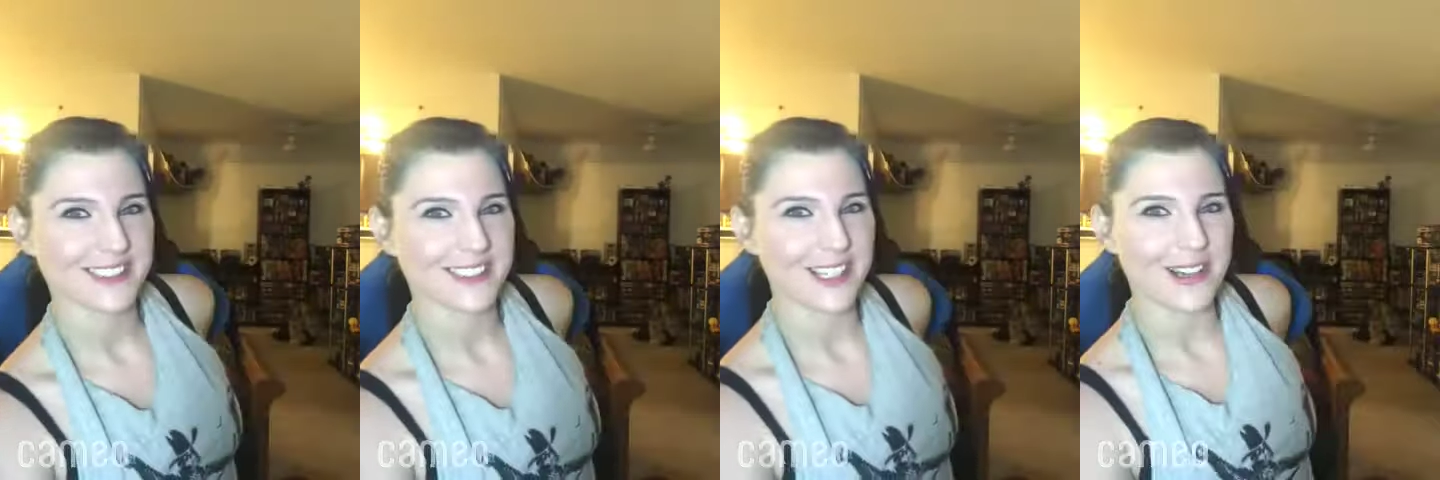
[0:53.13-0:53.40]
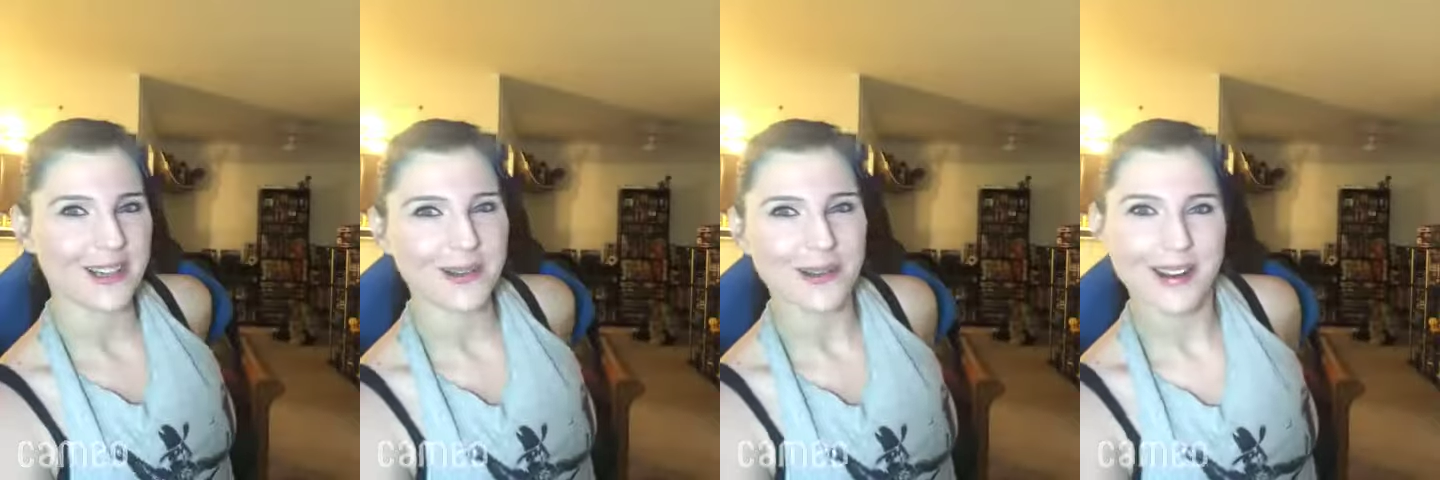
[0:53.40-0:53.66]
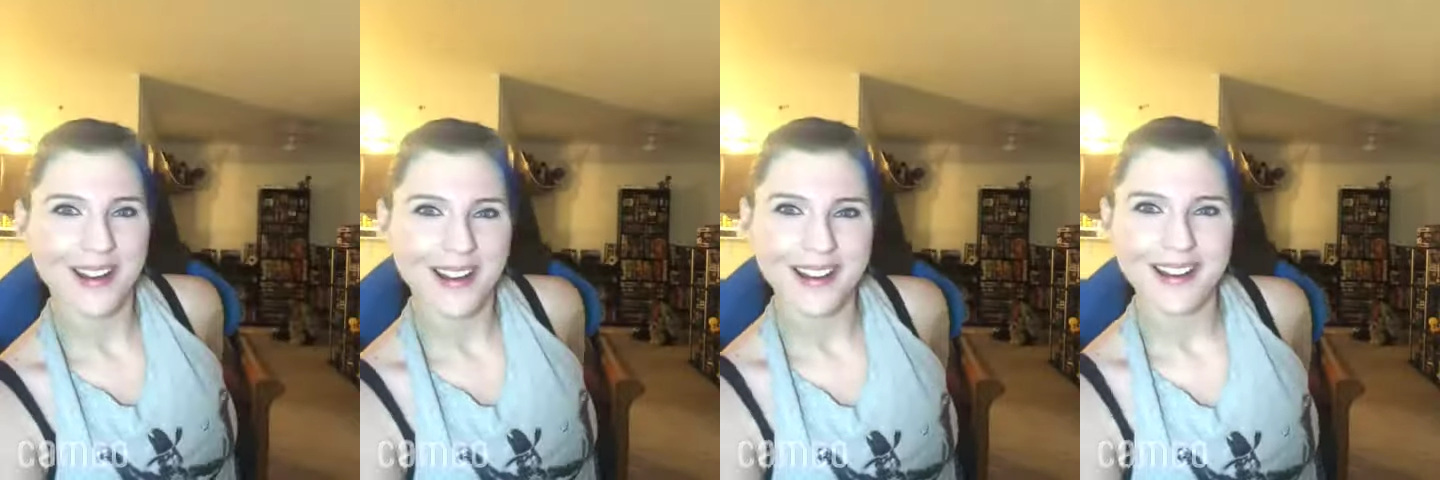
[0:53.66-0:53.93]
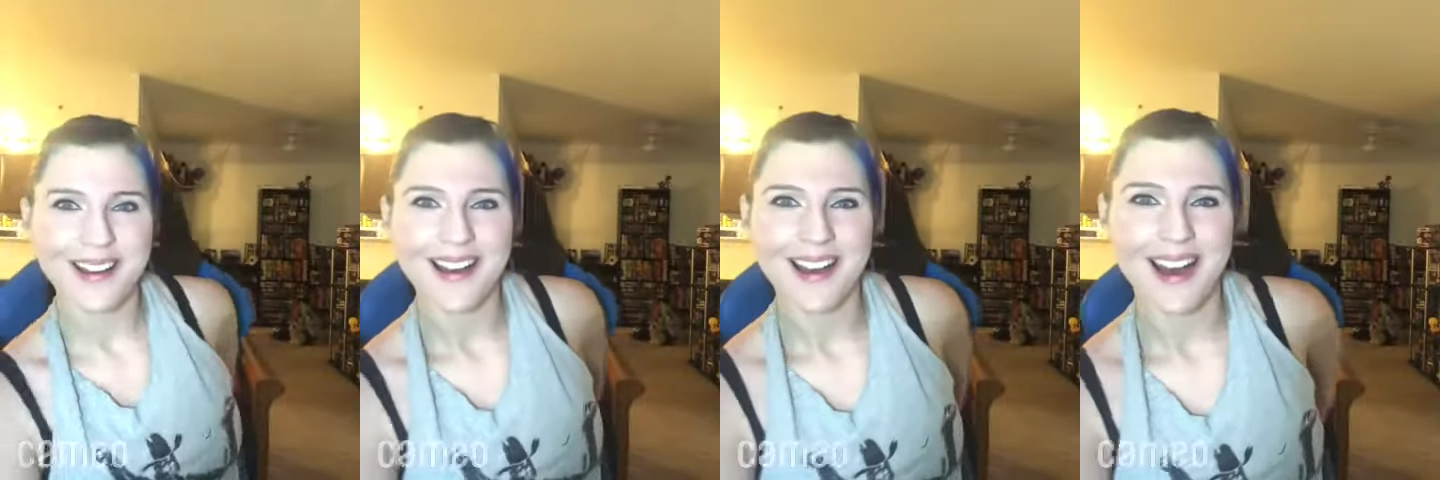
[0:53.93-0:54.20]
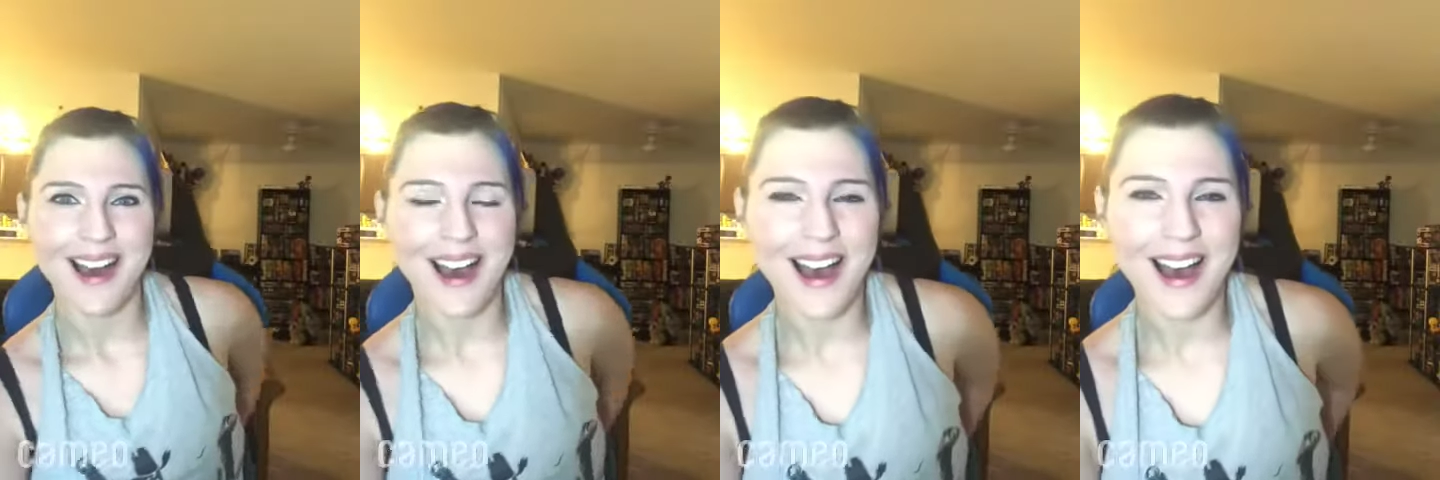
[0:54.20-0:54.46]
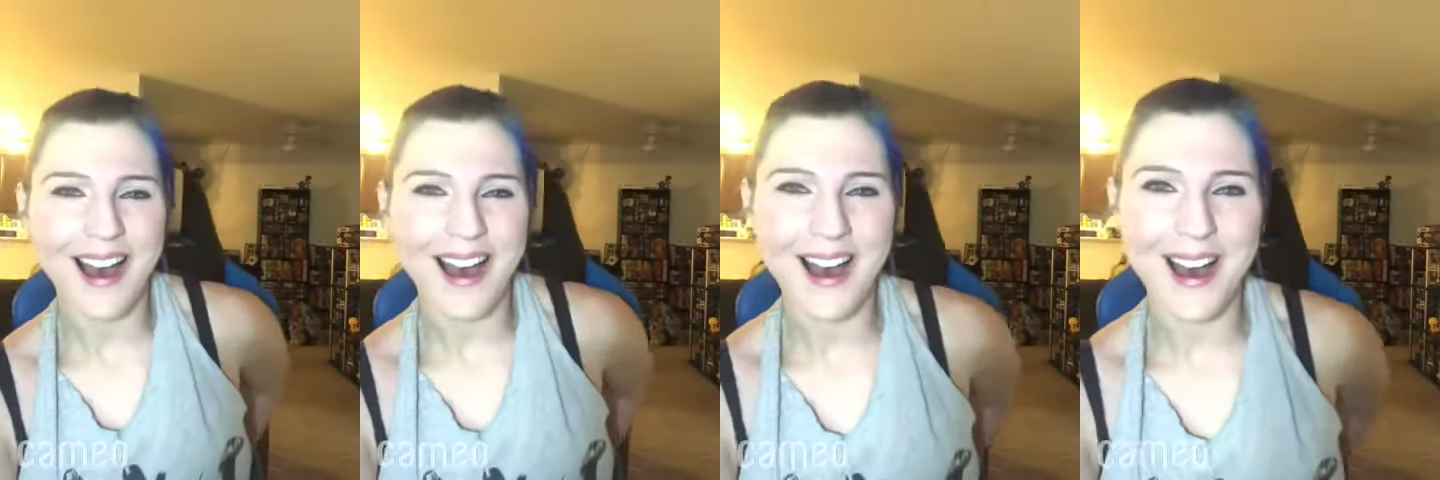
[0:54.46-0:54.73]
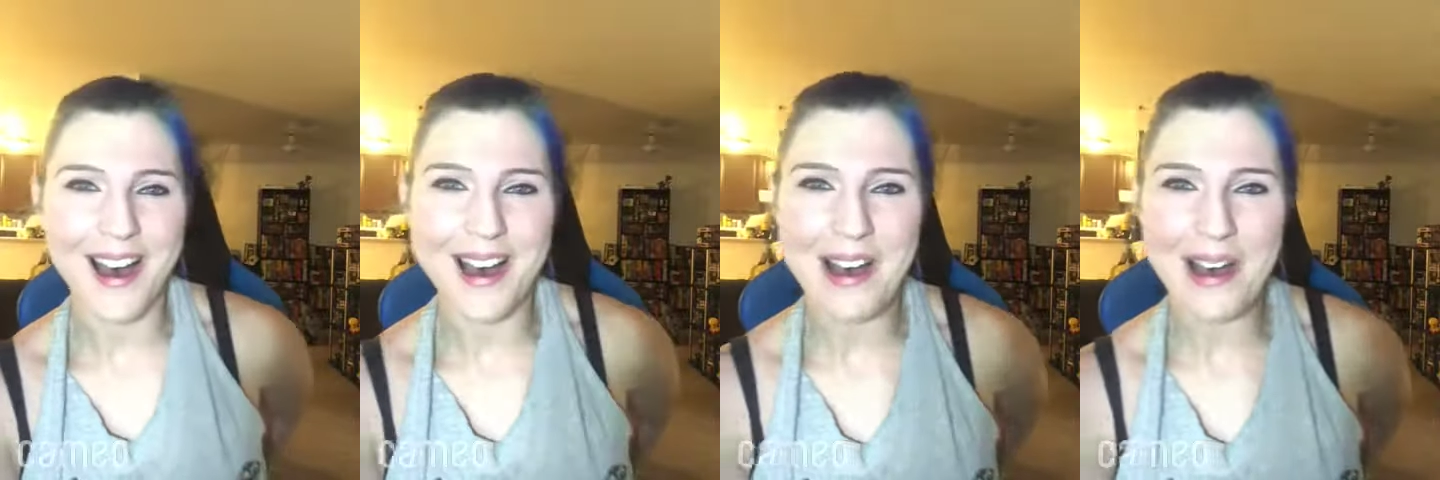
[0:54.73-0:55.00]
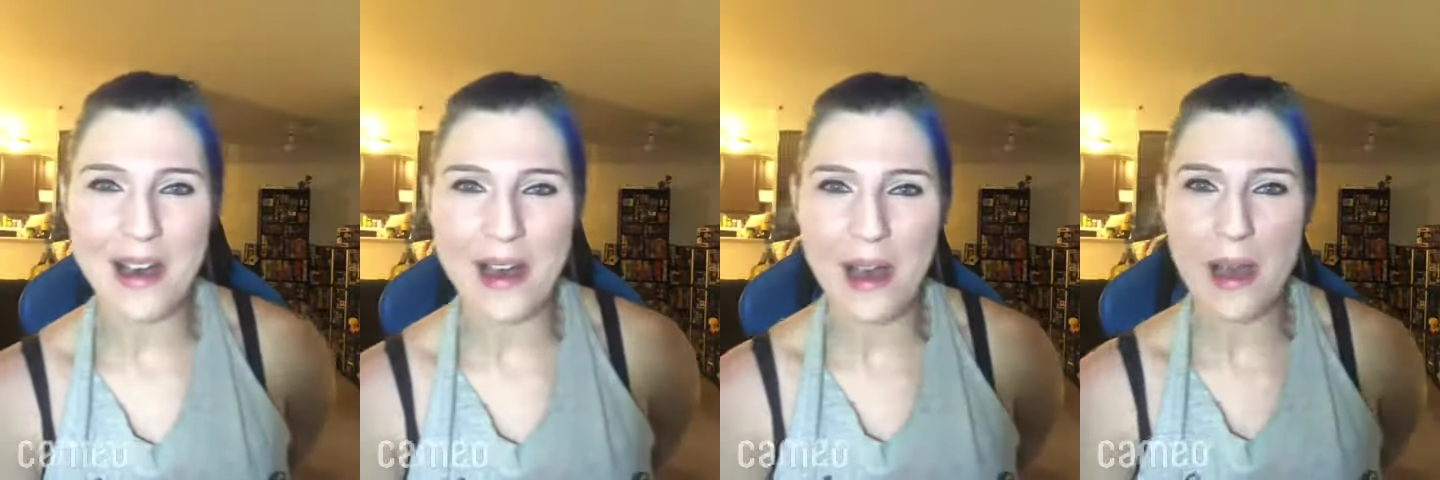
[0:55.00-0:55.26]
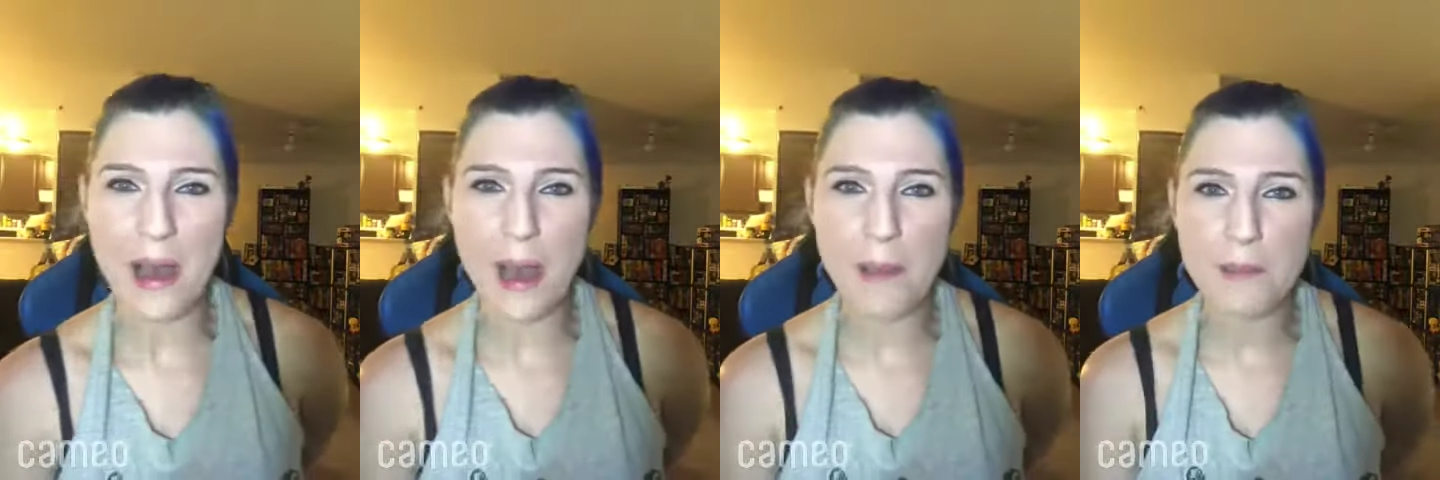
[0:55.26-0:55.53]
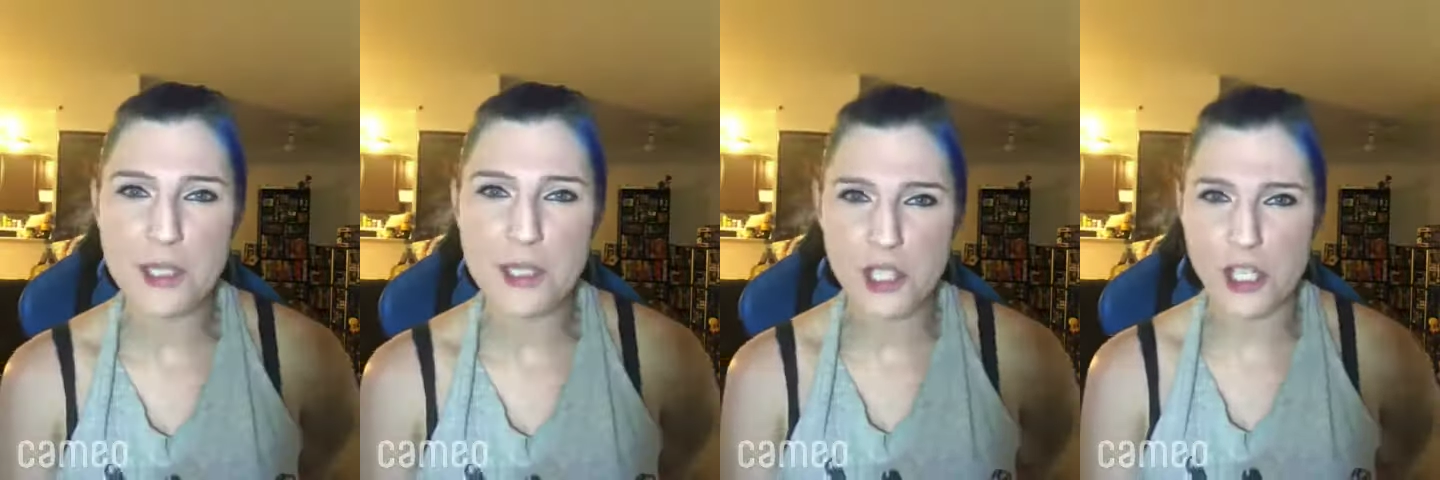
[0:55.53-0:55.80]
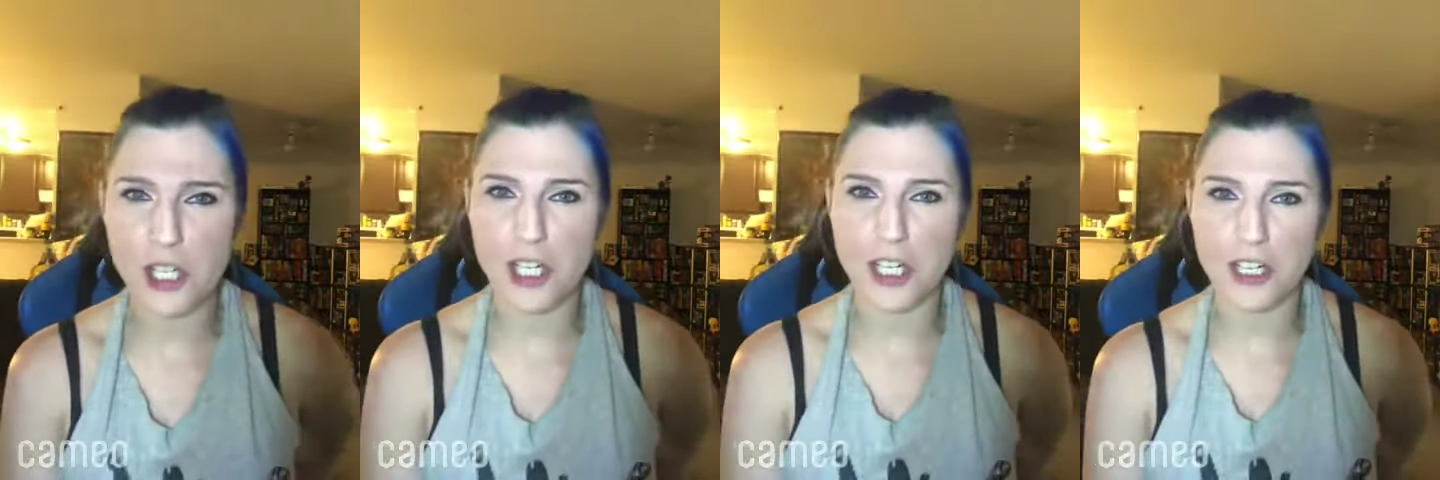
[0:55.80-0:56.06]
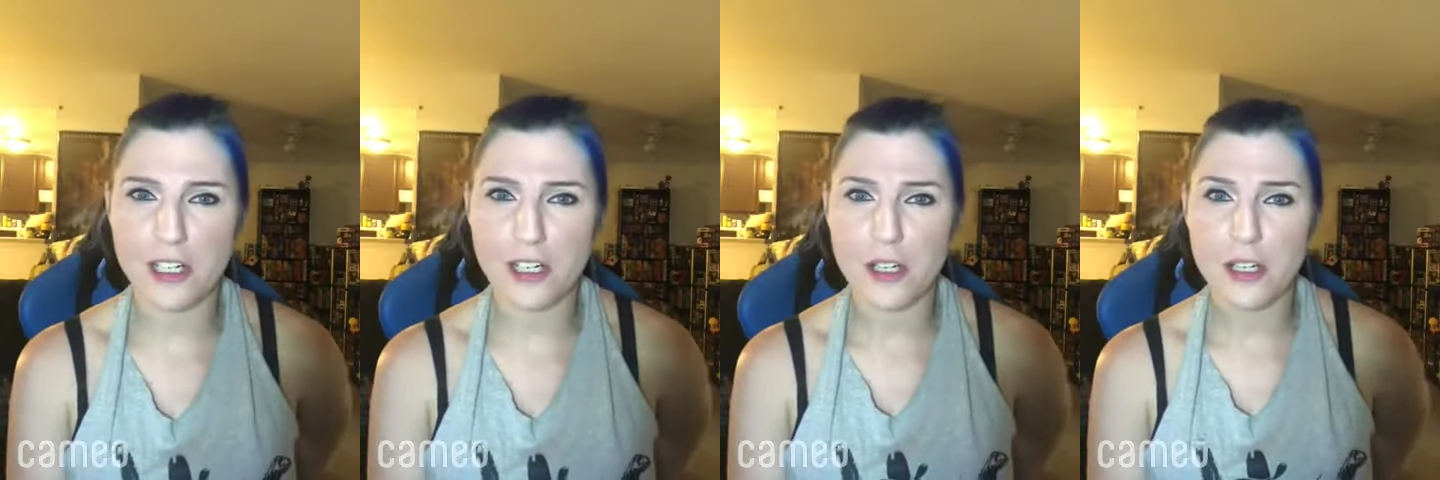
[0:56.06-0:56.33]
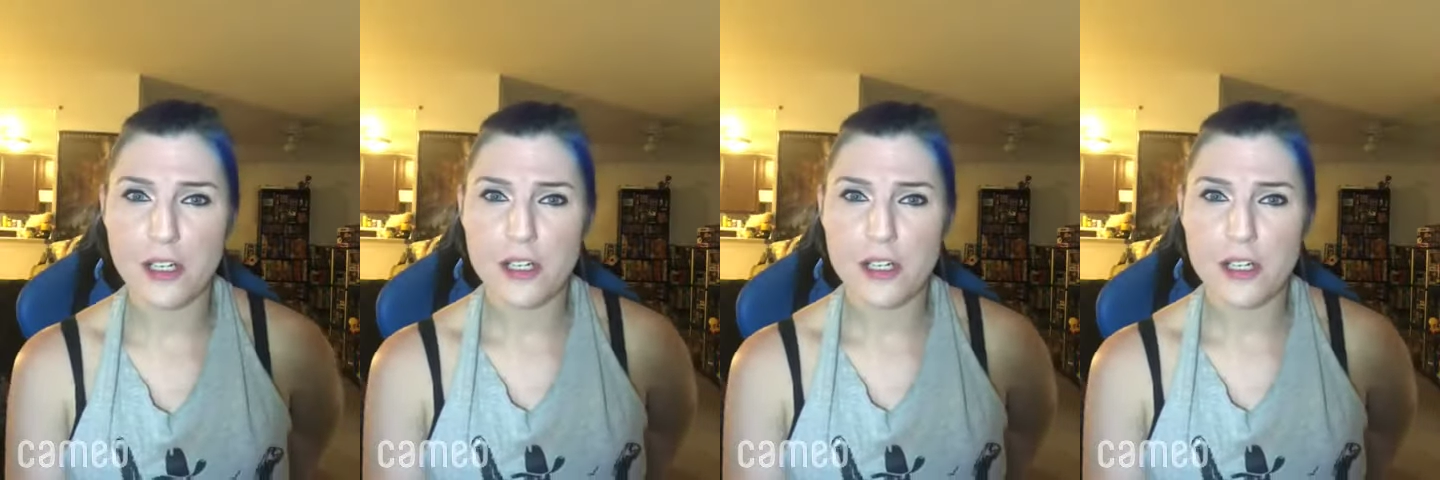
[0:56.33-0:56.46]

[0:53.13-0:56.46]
So I'm sure